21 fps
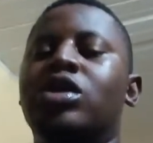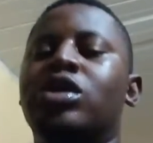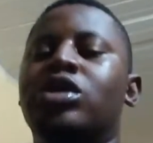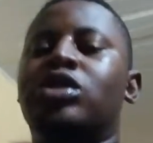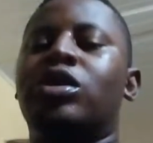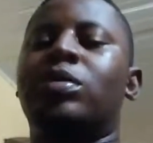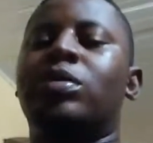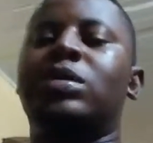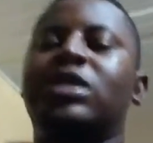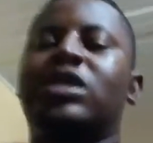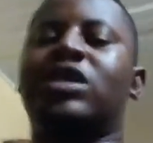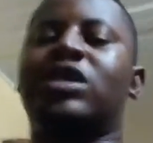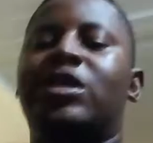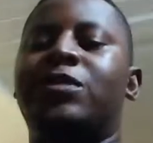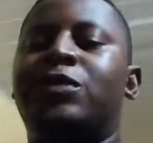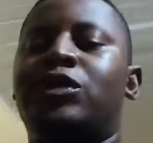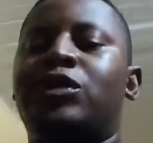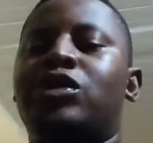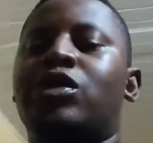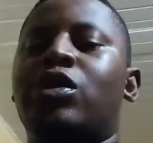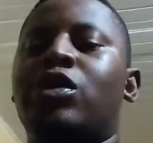job
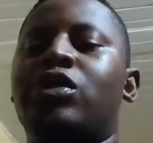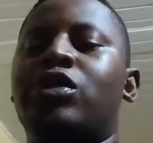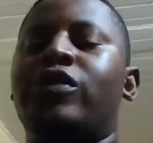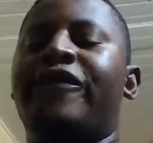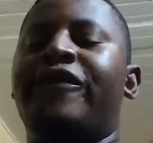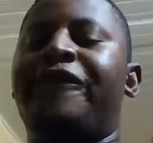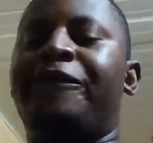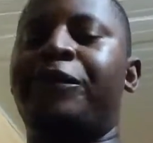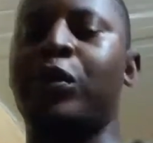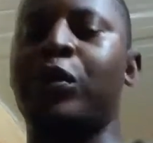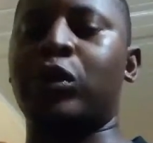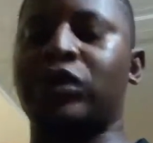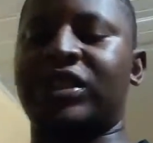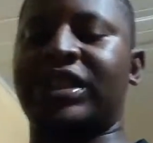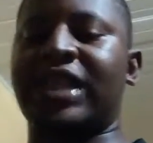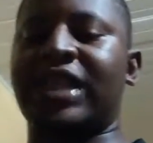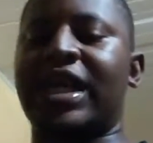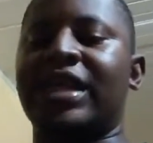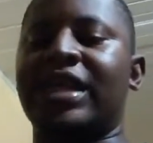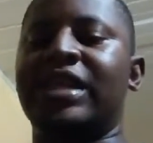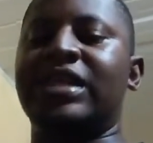description, you've
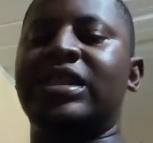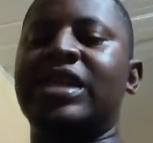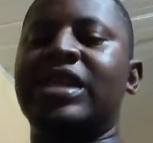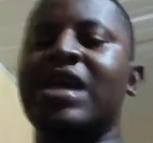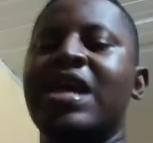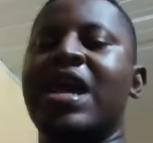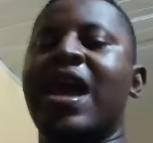posted it,